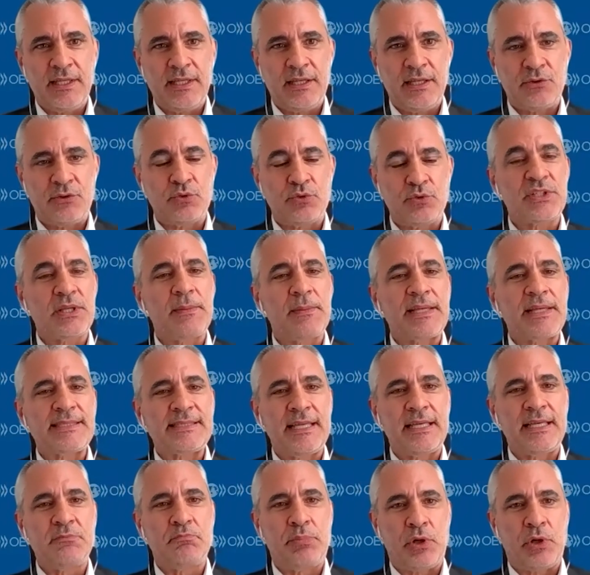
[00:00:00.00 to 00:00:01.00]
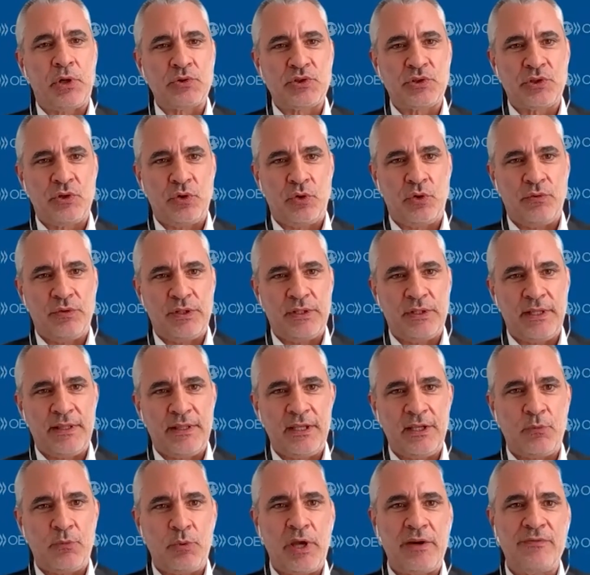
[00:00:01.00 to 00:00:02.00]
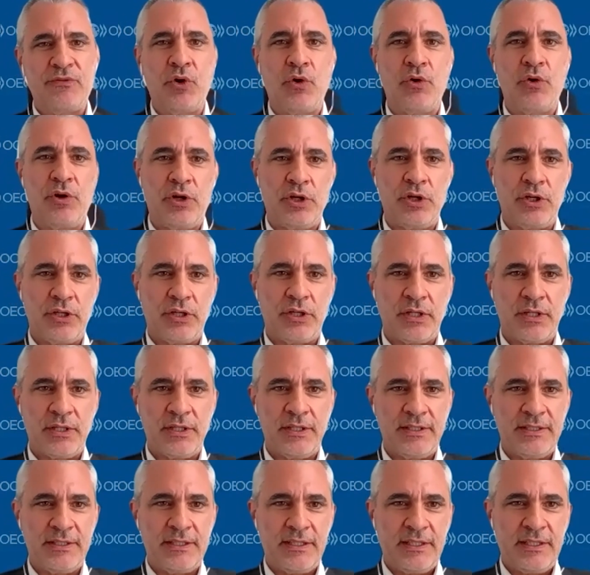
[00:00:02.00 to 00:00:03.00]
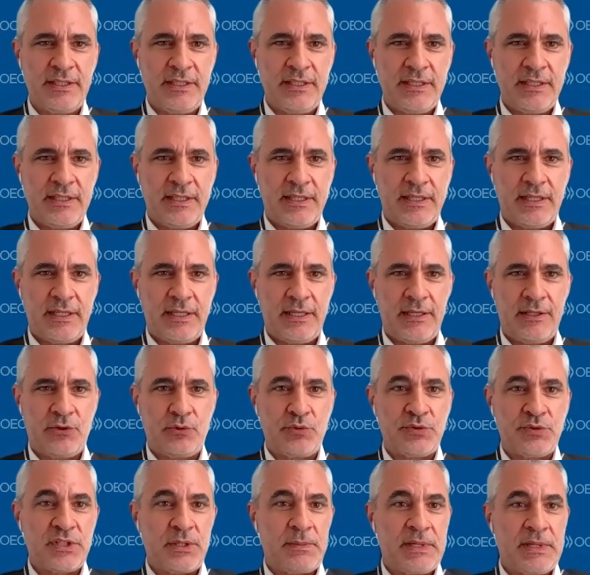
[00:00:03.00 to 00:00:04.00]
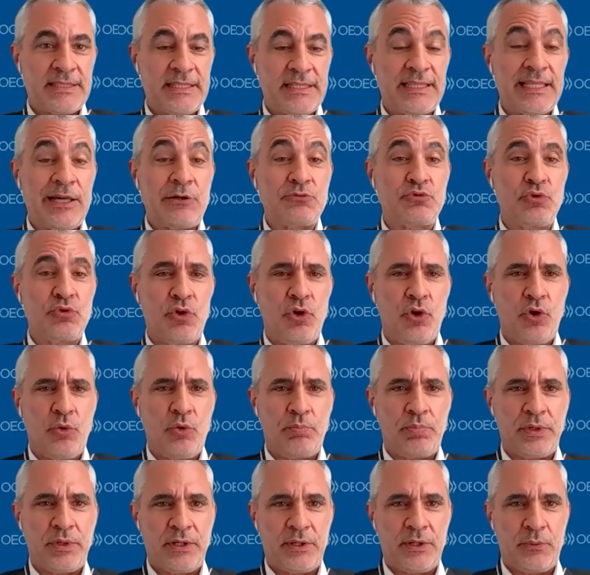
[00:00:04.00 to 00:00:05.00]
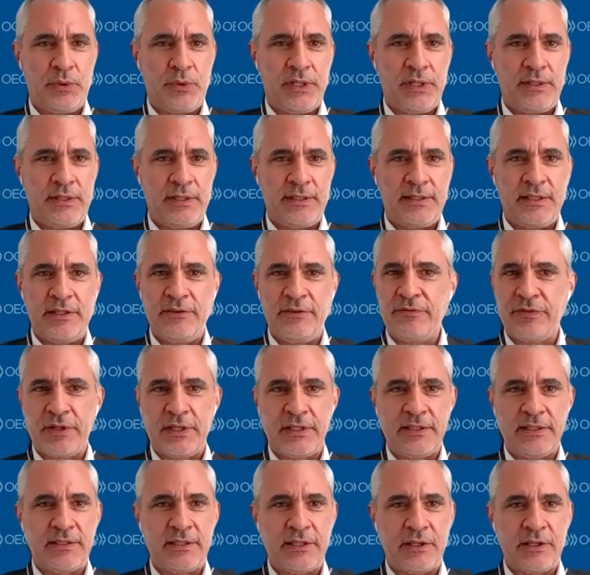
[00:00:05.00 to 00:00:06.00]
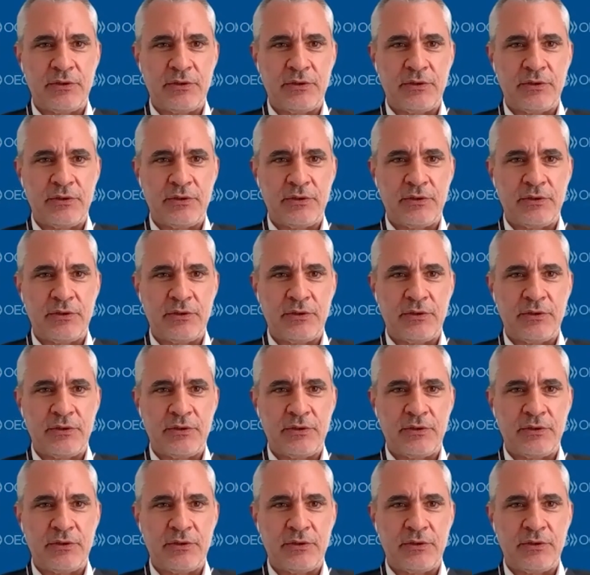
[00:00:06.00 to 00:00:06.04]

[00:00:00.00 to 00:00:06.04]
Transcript: to some extent post-COVID. I think we have all learned to some extent how to cope with the different